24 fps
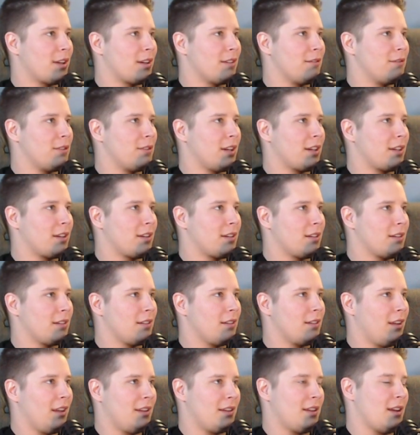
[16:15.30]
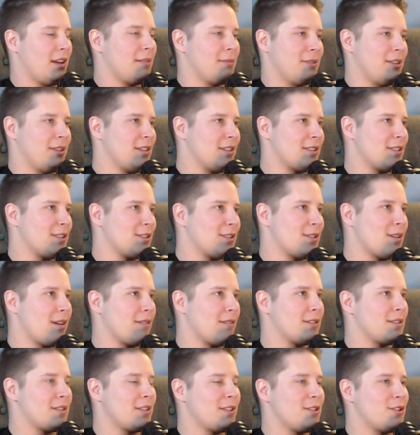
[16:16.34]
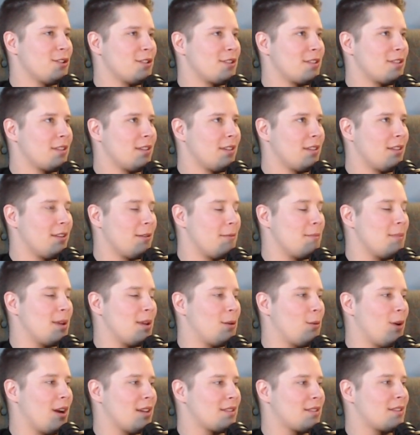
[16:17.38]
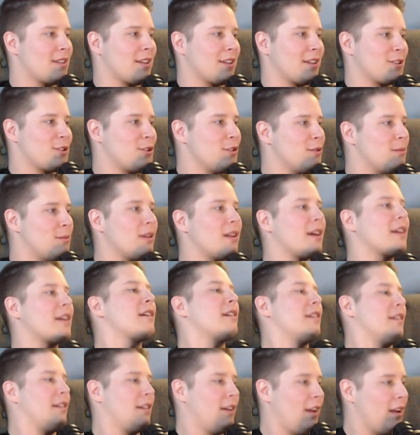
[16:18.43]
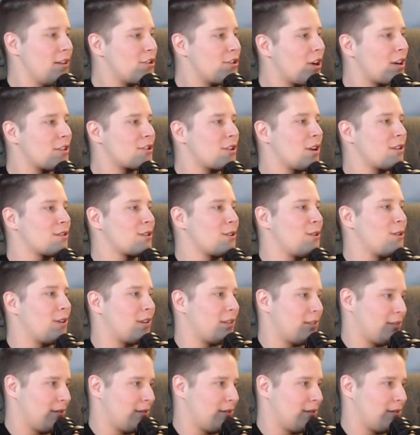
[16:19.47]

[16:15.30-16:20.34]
of like, and I mean, this is obviously just the Midwest thing too, but like, "Hey, Josh, how's it going?"